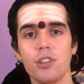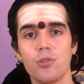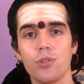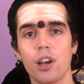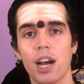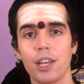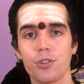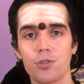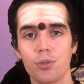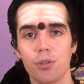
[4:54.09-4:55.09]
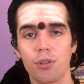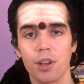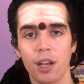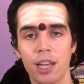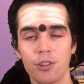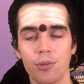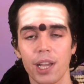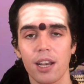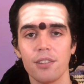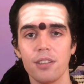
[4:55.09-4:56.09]
into the higher truth and the
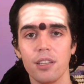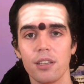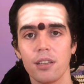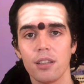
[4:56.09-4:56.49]
reality.